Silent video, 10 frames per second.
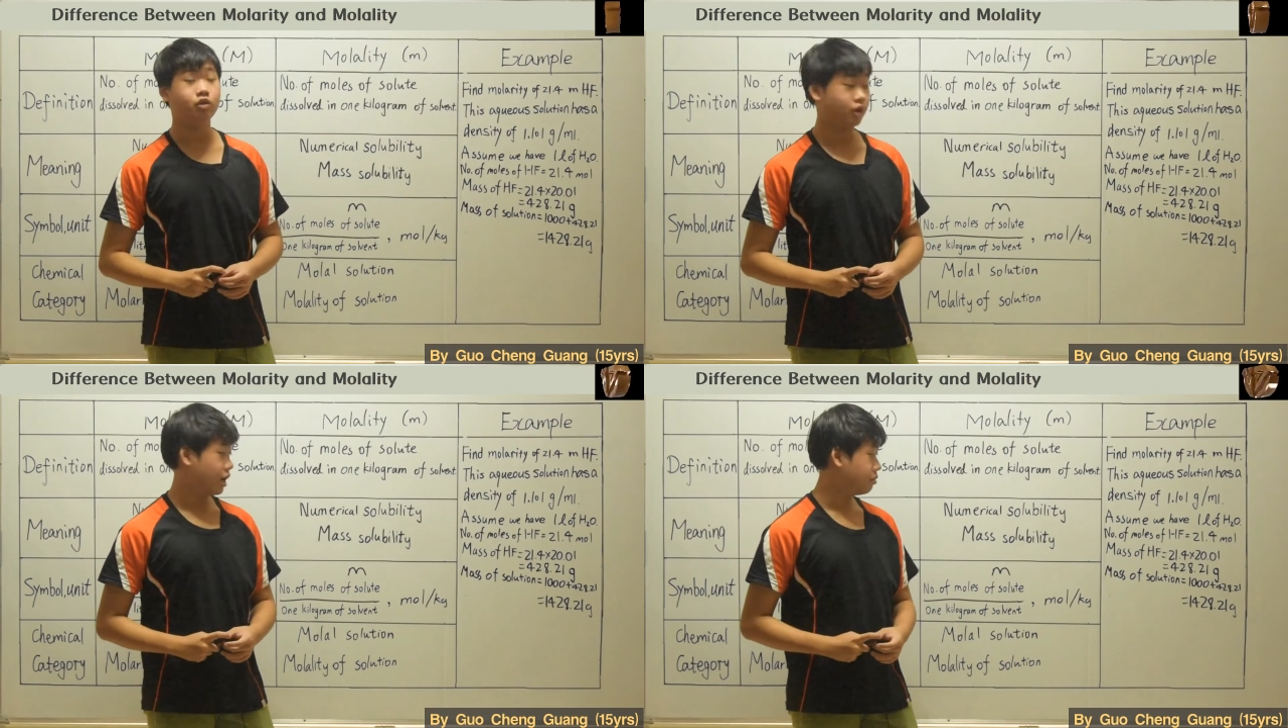
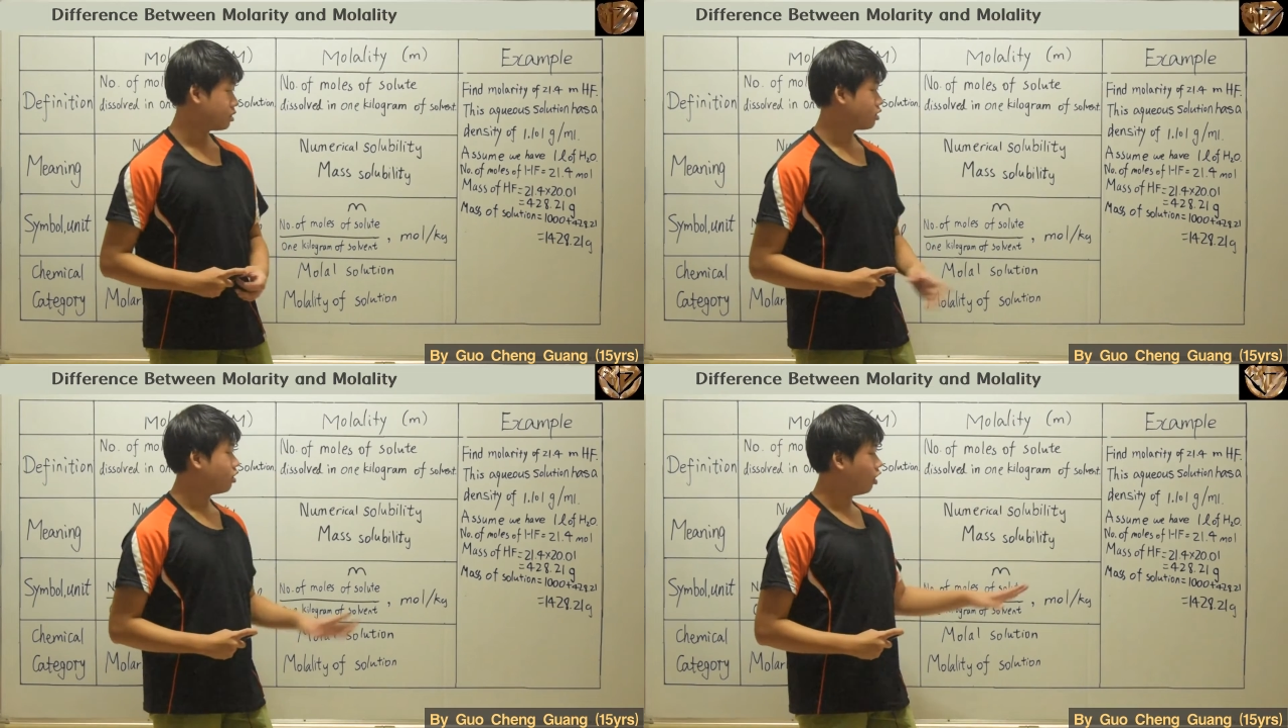
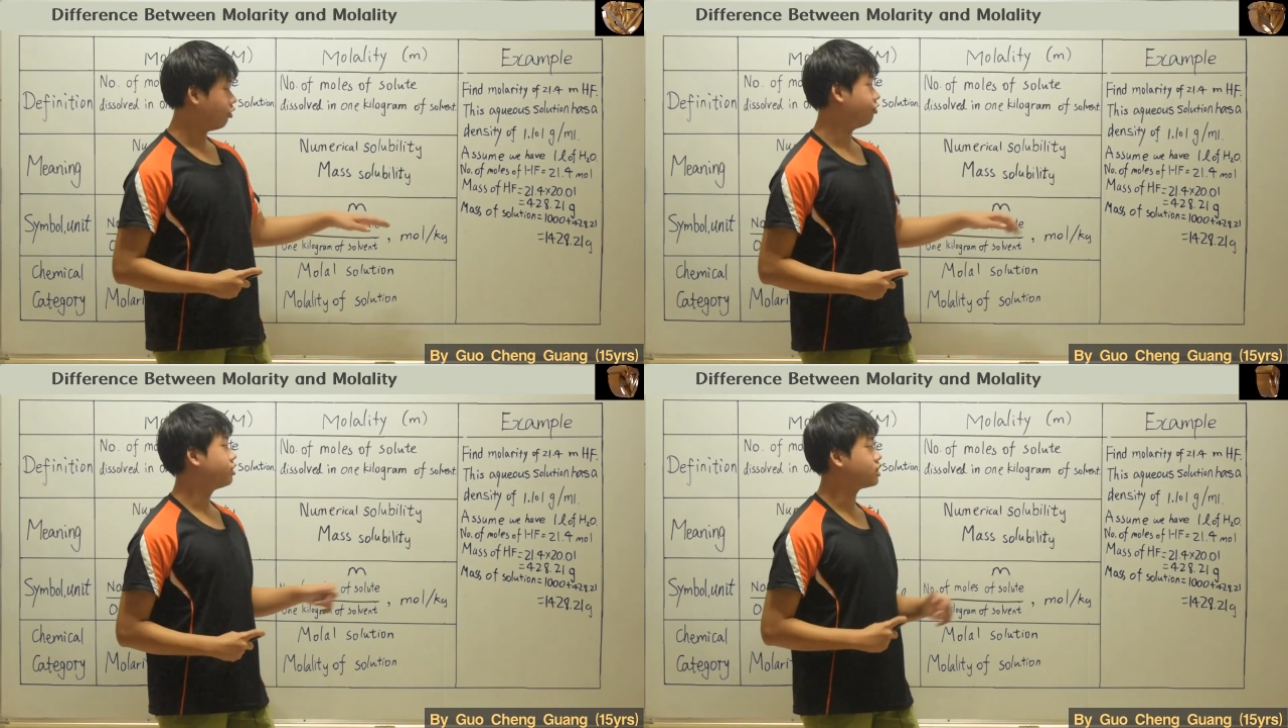grams
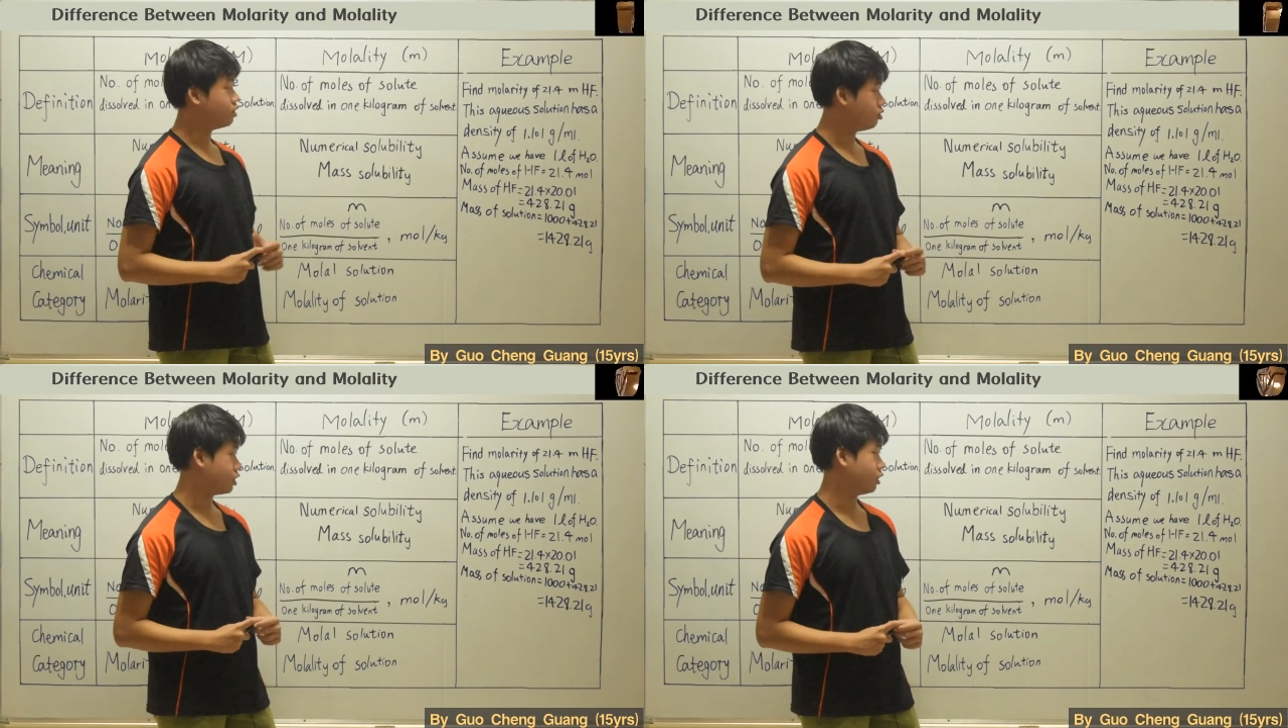of
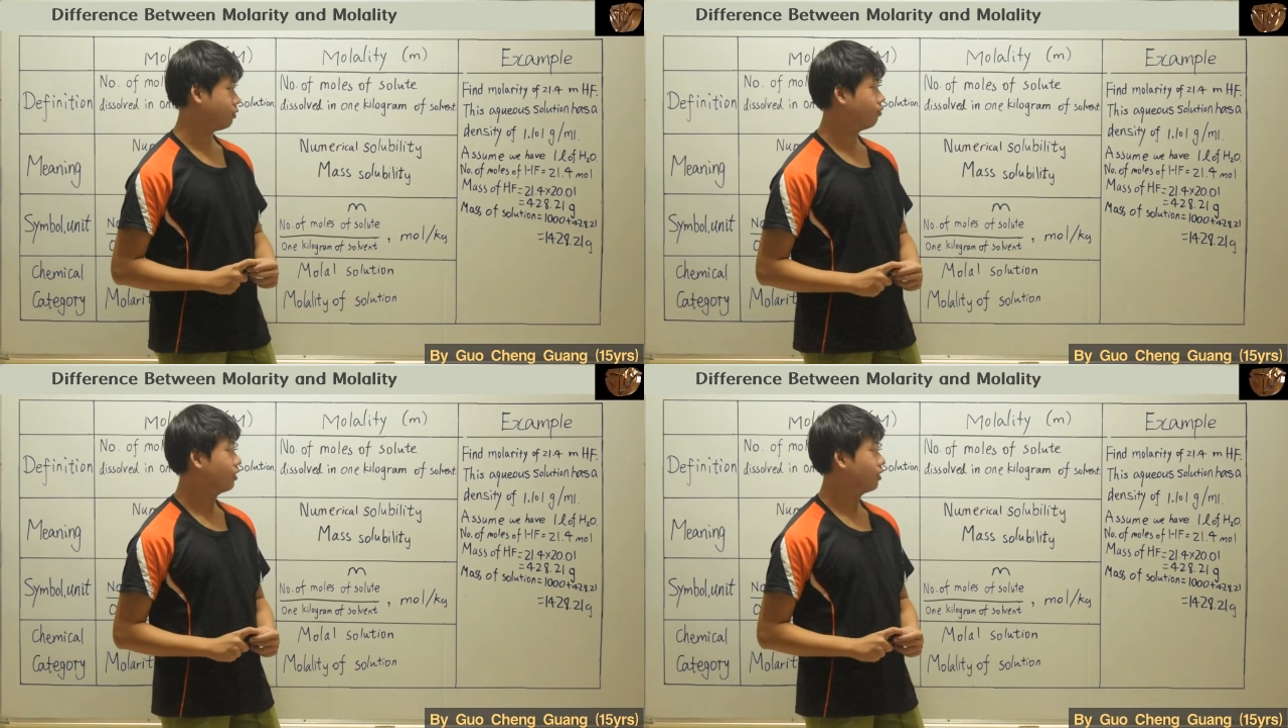solution.